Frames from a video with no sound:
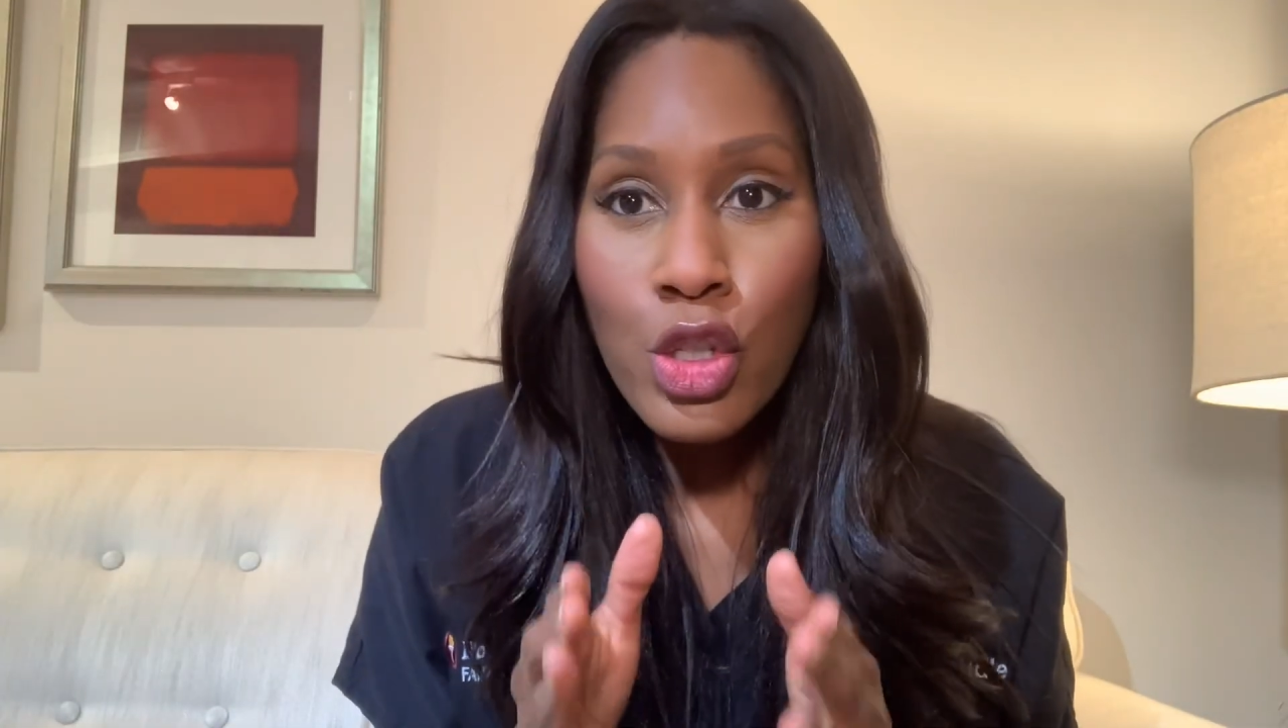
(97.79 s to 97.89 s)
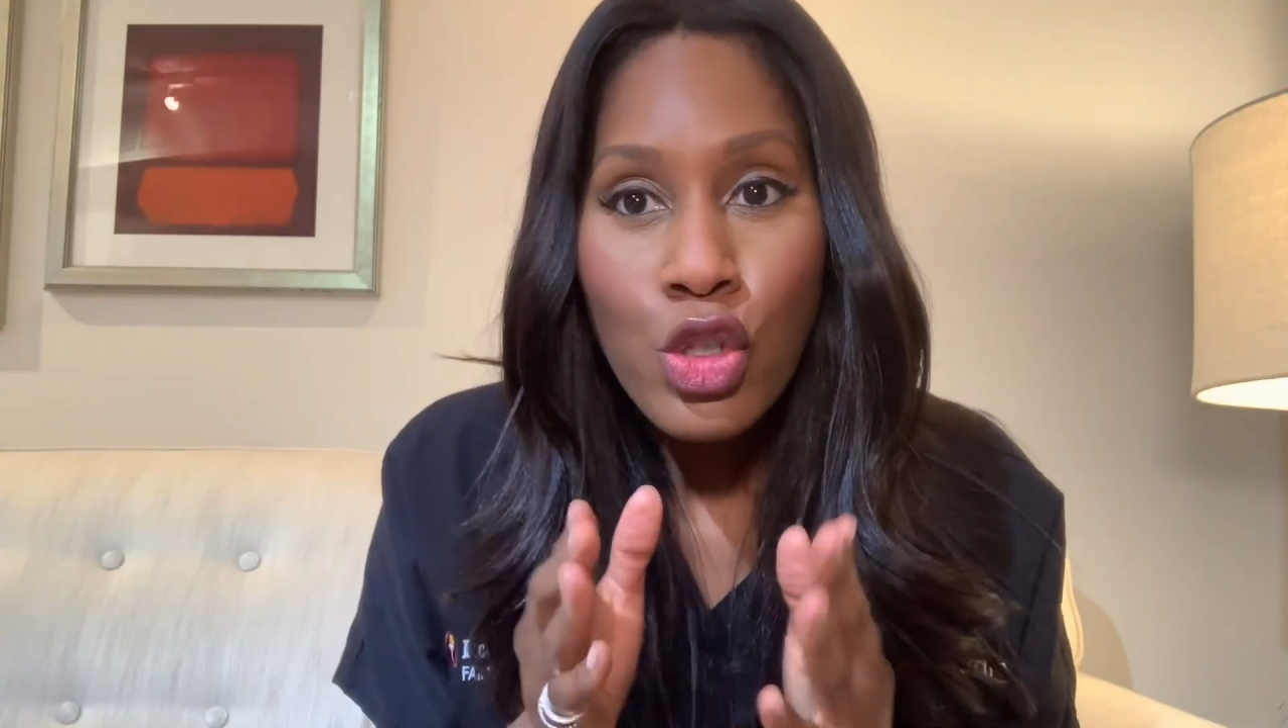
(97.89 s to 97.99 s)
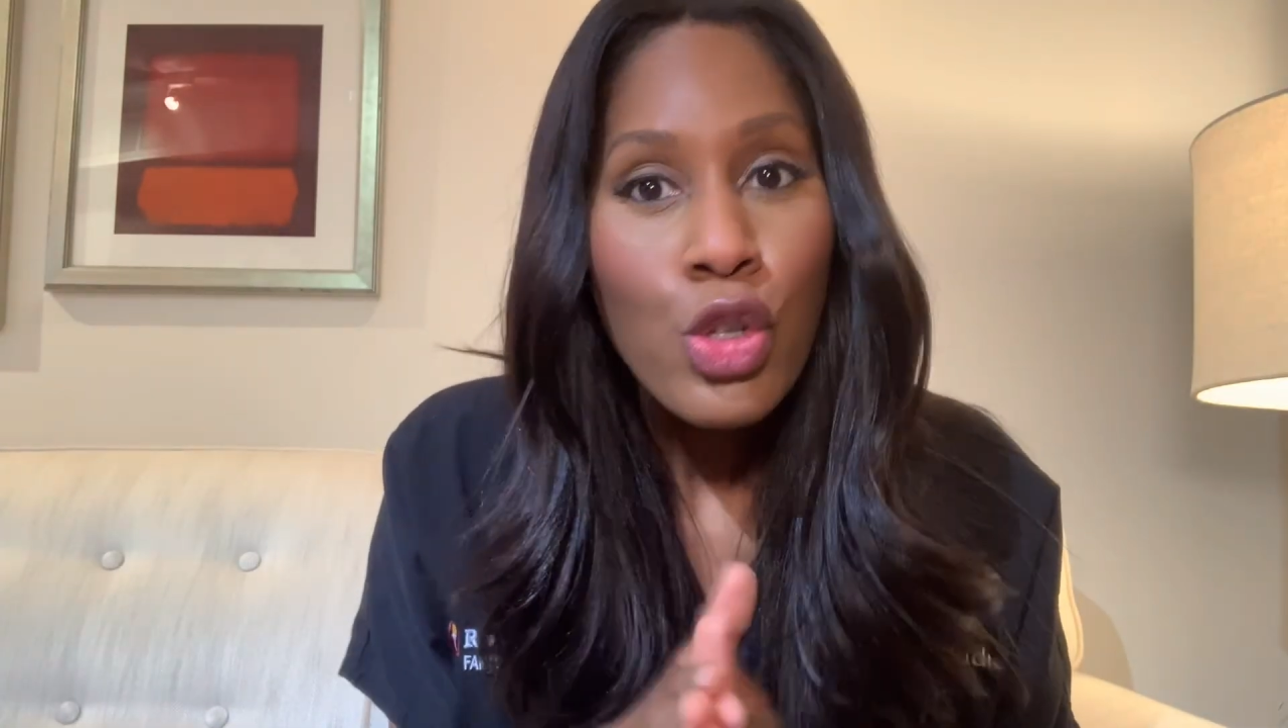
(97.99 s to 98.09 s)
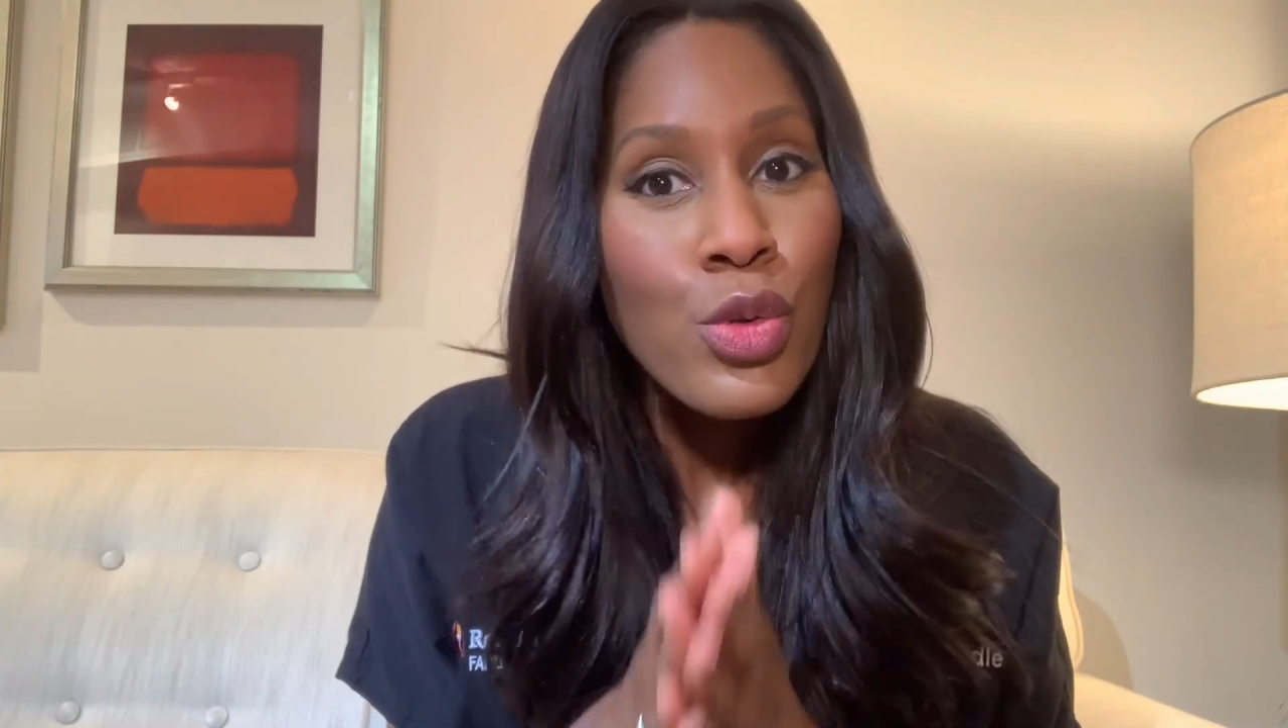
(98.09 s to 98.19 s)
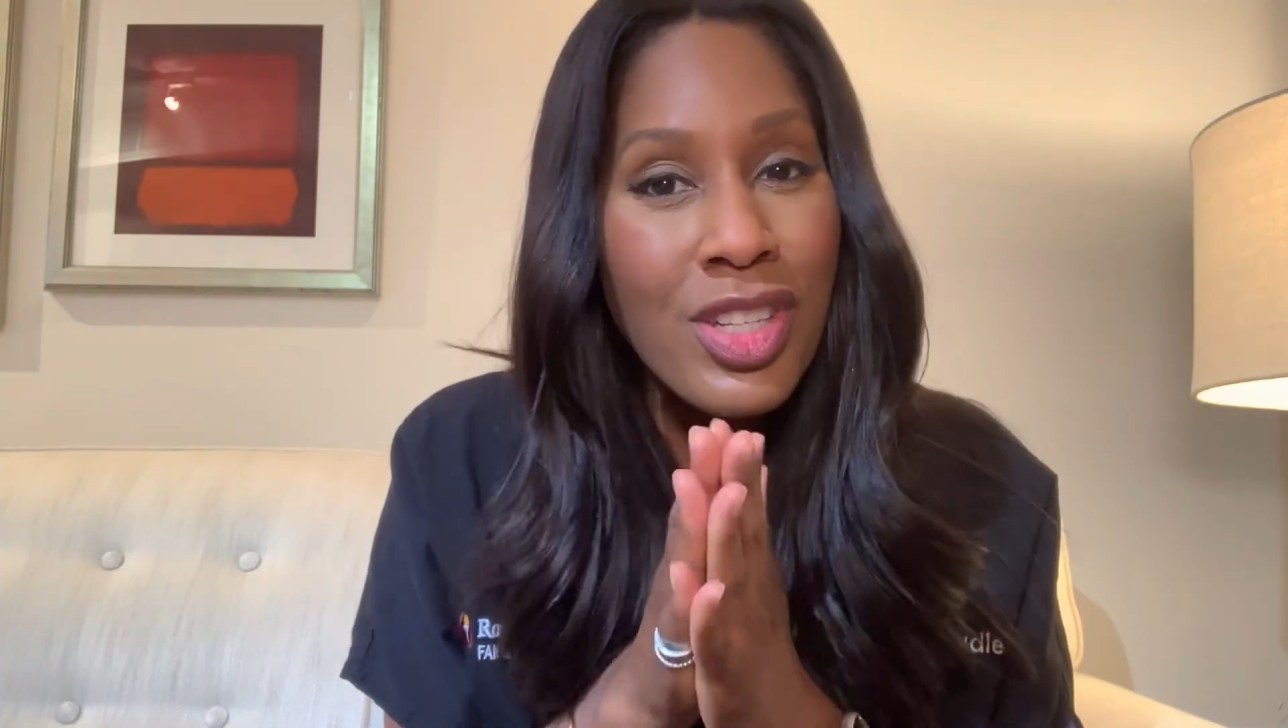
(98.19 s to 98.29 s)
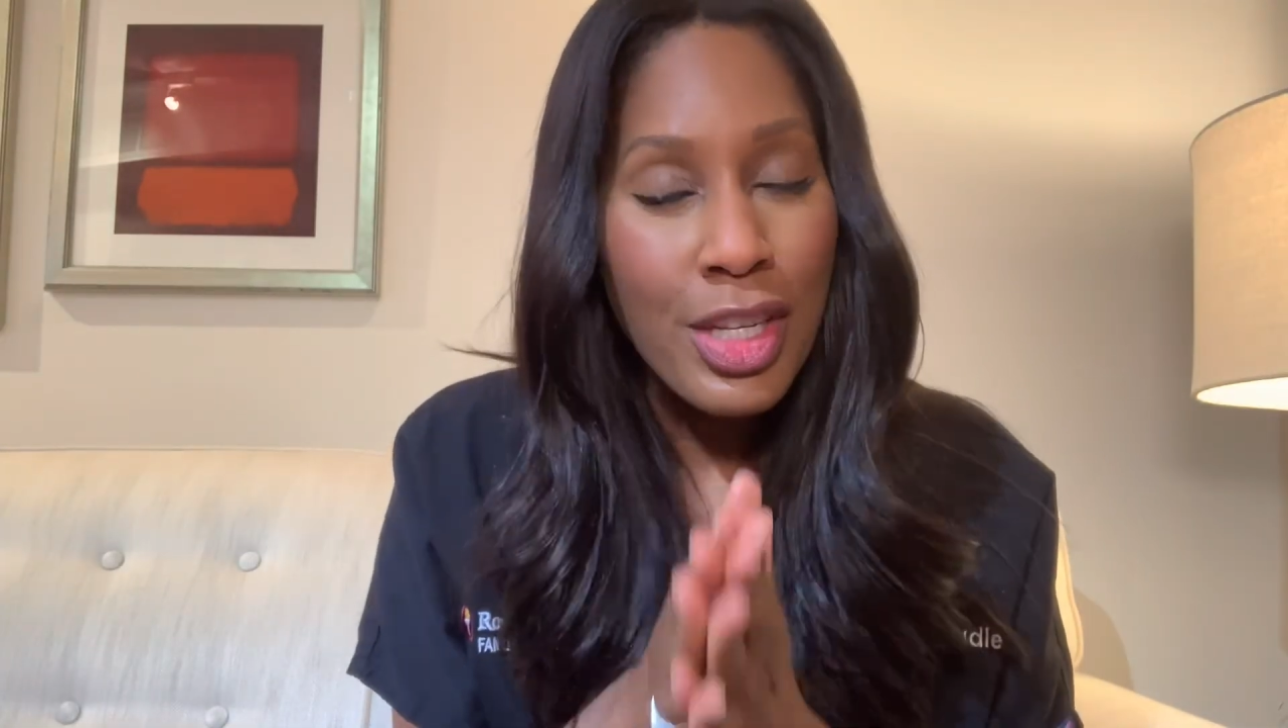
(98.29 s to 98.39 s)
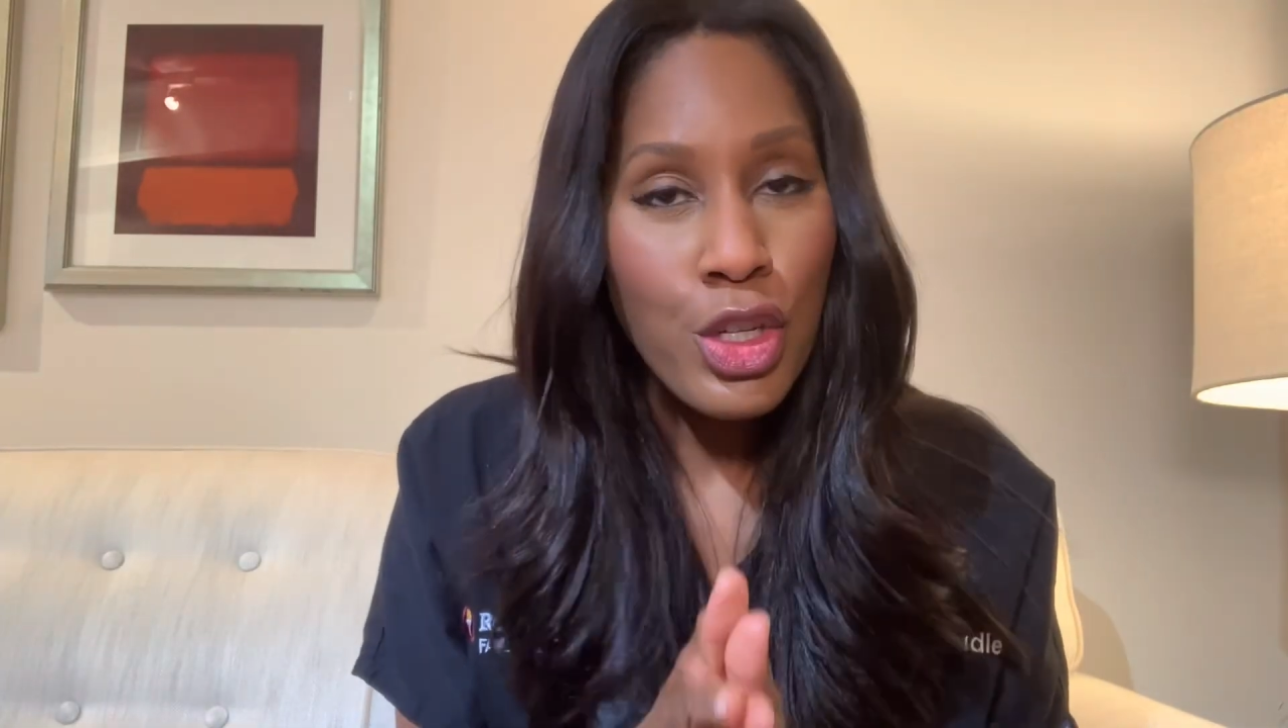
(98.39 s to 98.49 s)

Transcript: due to